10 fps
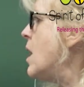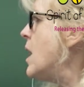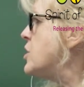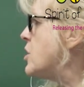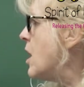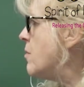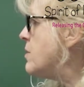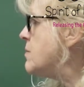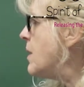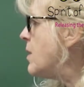a chart
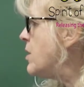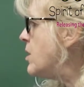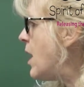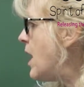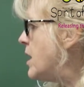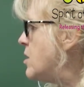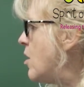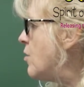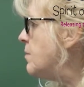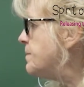was made when you had
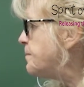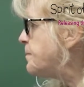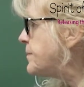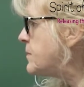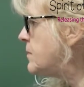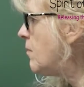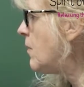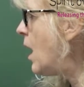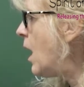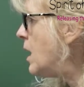no
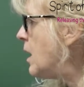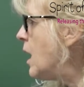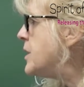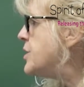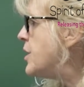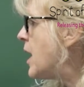lines, you